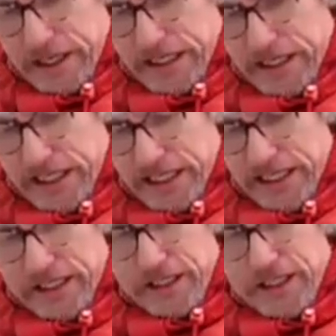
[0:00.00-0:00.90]
I'd
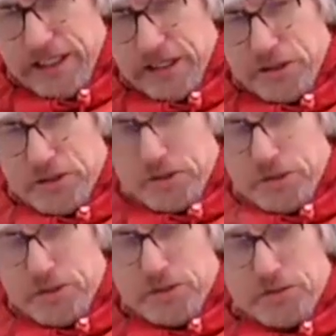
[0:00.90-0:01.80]
like you to,
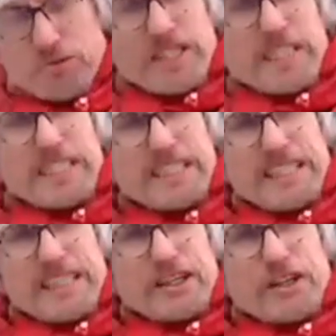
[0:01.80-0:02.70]
to really
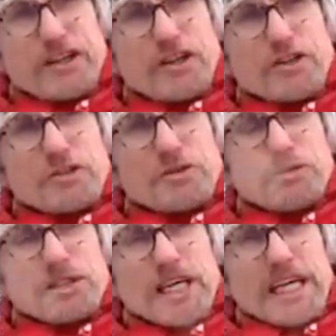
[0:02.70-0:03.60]
to
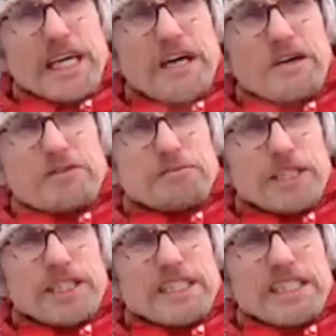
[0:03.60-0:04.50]
take half a
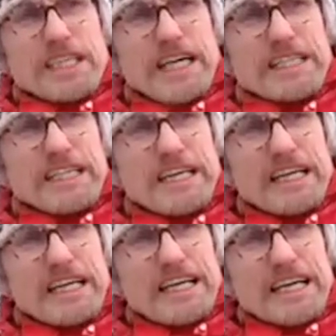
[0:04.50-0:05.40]
minute again,
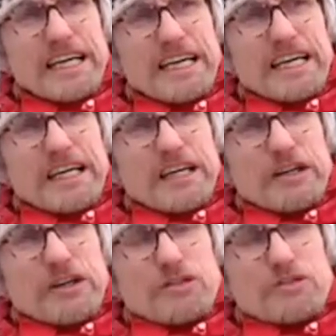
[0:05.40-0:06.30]

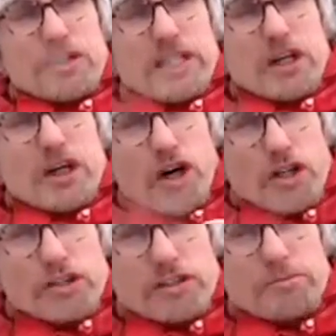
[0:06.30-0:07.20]
really
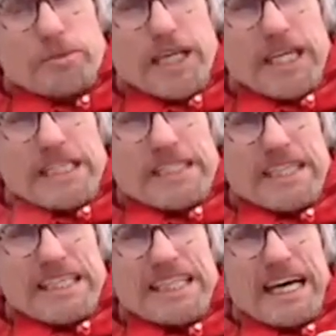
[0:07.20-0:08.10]

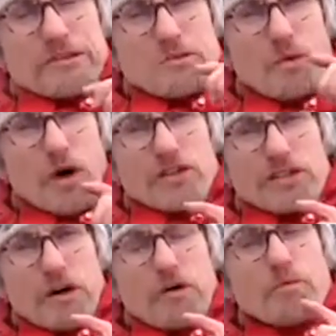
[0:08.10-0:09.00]
contemplating that one
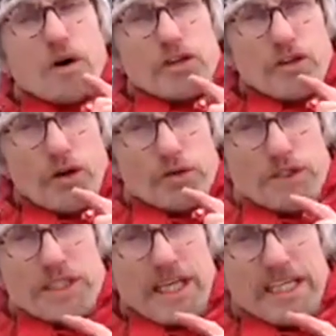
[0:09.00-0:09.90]
or one of those
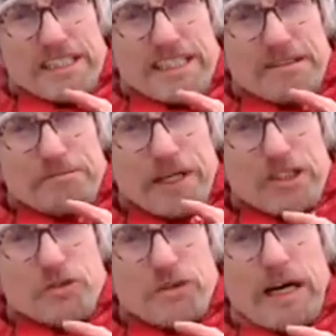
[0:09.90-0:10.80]
things that
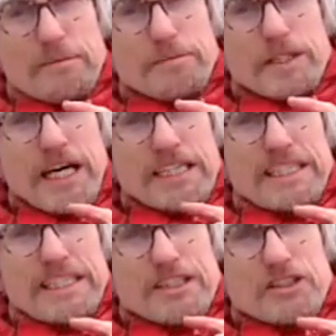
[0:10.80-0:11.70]
makes you happy and
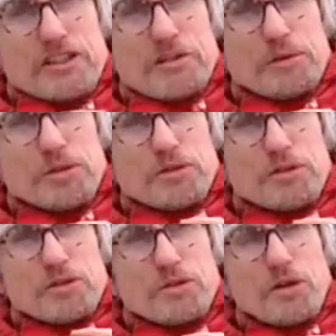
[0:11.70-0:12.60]
that
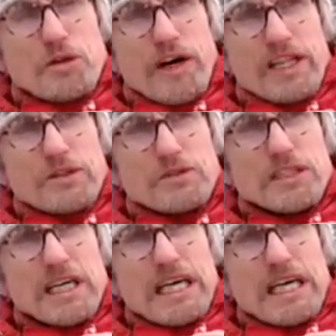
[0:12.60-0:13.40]
contributes to your values.